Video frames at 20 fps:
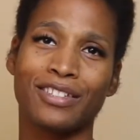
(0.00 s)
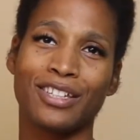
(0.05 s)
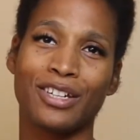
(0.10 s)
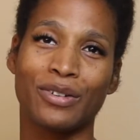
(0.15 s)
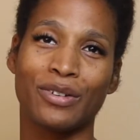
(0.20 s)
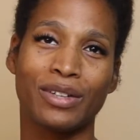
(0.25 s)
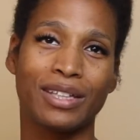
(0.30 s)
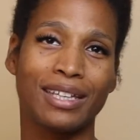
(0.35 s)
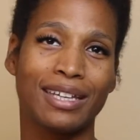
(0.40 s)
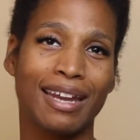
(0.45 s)
a
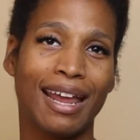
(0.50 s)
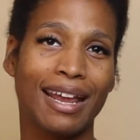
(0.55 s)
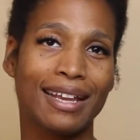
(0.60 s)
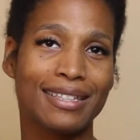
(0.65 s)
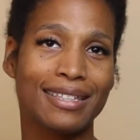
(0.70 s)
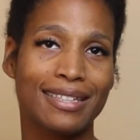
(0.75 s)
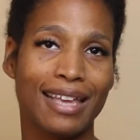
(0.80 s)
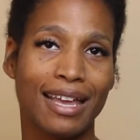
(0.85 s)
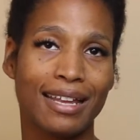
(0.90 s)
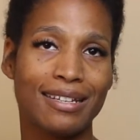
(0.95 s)
really
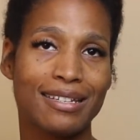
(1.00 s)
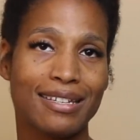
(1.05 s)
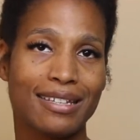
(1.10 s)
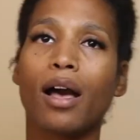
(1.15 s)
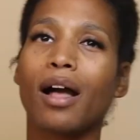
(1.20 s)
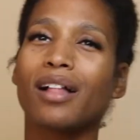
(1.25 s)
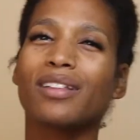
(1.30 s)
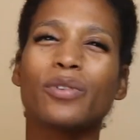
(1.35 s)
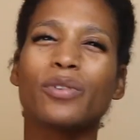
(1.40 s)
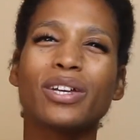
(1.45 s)
nice scent.
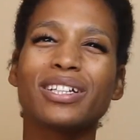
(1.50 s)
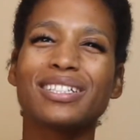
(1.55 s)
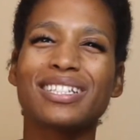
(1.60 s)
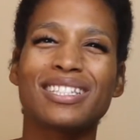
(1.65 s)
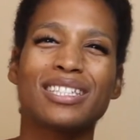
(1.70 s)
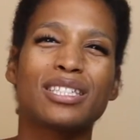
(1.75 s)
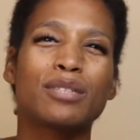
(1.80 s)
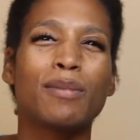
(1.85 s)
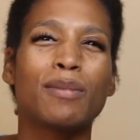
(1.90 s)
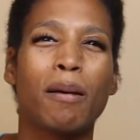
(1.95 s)
Olive oil
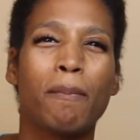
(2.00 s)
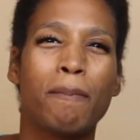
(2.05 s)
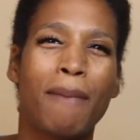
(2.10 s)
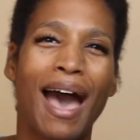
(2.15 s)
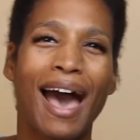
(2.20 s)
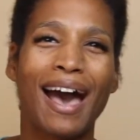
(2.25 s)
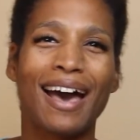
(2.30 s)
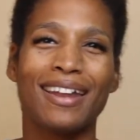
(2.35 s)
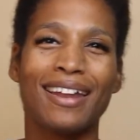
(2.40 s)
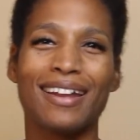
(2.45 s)
doesn't smell
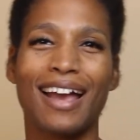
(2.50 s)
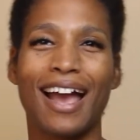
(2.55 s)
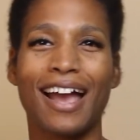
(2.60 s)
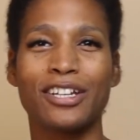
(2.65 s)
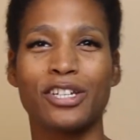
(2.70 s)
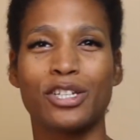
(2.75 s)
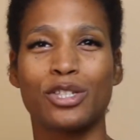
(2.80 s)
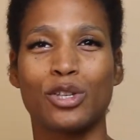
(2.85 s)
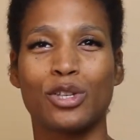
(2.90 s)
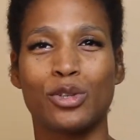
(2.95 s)
bad. I
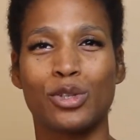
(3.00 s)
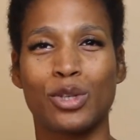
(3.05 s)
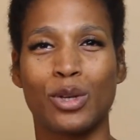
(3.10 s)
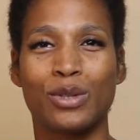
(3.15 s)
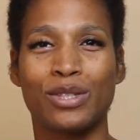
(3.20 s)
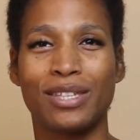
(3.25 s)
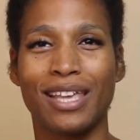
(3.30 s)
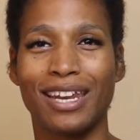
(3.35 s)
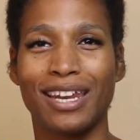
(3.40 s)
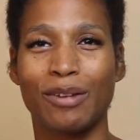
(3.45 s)
just
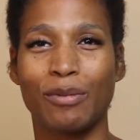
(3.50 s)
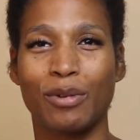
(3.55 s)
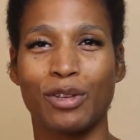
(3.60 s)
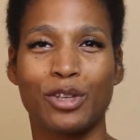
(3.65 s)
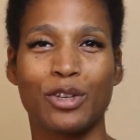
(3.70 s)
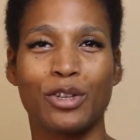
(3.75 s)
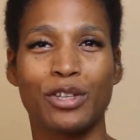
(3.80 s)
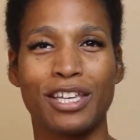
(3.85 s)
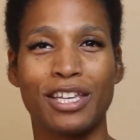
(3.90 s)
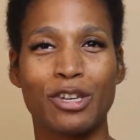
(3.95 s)
associate it with
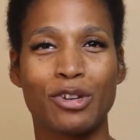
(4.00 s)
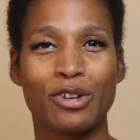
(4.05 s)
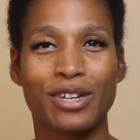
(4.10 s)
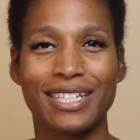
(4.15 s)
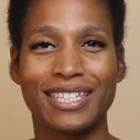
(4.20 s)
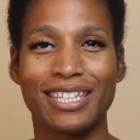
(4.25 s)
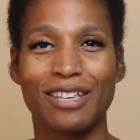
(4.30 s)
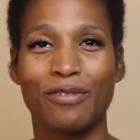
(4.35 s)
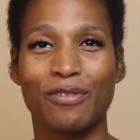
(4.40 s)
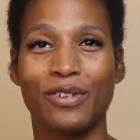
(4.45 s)
cooking
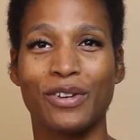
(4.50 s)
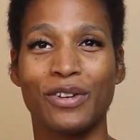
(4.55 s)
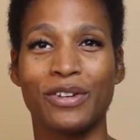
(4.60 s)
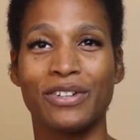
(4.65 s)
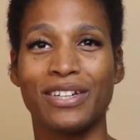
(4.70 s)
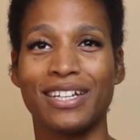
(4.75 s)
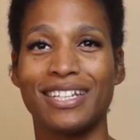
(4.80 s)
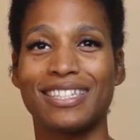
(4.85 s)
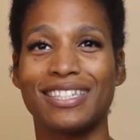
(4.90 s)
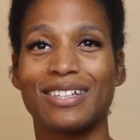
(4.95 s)
greasy
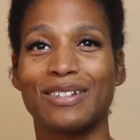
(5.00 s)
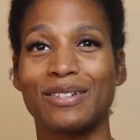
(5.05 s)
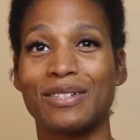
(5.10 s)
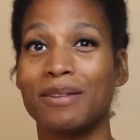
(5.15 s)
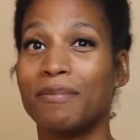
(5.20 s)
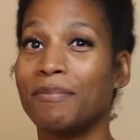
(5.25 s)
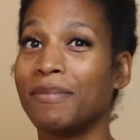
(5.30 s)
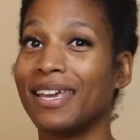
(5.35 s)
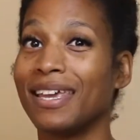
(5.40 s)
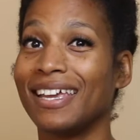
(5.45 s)
food, and so
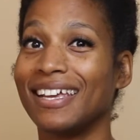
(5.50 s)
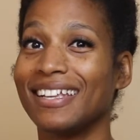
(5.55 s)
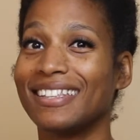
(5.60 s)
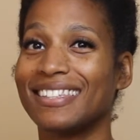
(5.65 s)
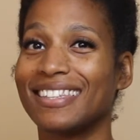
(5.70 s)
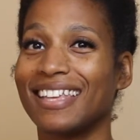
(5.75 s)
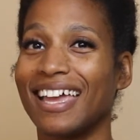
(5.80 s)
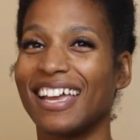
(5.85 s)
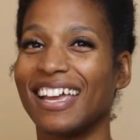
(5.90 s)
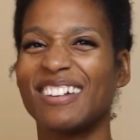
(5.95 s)
to me
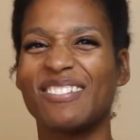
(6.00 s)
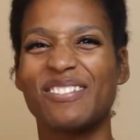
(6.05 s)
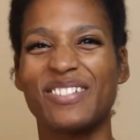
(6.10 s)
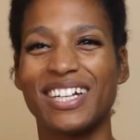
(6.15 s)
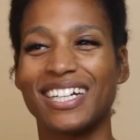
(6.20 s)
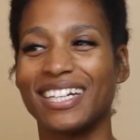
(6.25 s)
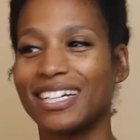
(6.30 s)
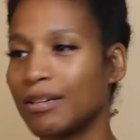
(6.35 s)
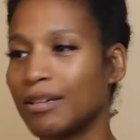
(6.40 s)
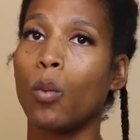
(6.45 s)
it's like
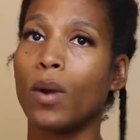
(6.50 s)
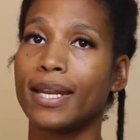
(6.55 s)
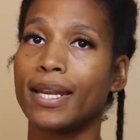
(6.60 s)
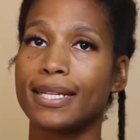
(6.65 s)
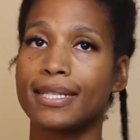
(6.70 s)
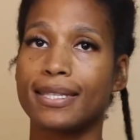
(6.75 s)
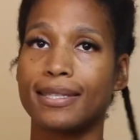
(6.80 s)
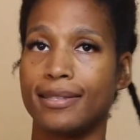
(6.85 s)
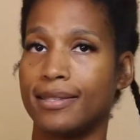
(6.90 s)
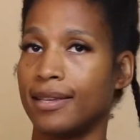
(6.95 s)
weird. What
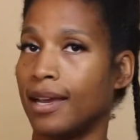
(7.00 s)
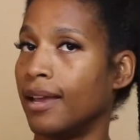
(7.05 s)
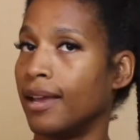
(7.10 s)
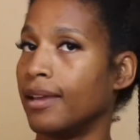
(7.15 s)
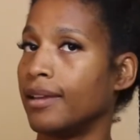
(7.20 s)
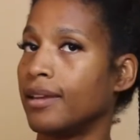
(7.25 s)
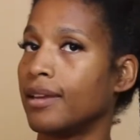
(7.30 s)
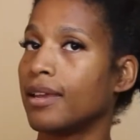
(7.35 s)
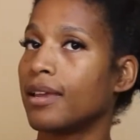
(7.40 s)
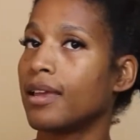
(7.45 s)
it's
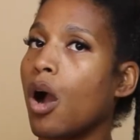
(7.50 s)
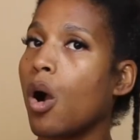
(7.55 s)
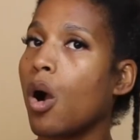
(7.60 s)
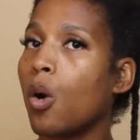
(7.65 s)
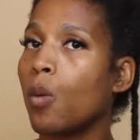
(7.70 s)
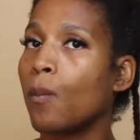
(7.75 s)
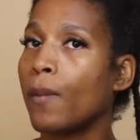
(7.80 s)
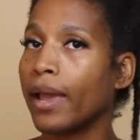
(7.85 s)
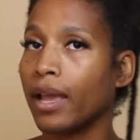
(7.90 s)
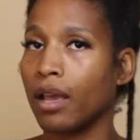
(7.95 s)
done,
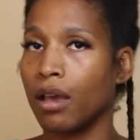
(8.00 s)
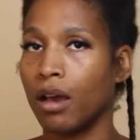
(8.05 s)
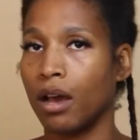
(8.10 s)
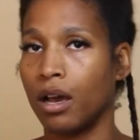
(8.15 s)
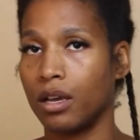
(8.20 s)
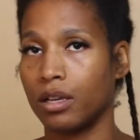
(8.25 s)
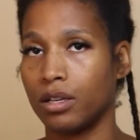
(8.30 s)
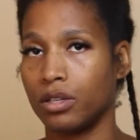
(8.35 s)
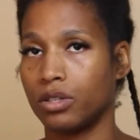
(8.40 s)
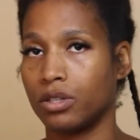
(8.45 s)
oh my
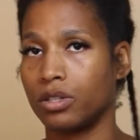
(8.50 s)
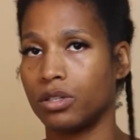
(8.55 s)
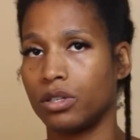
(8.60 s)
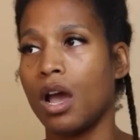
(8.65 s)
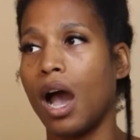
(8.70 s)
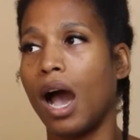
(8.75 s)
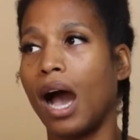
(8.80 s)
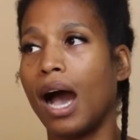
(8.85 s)
gosh.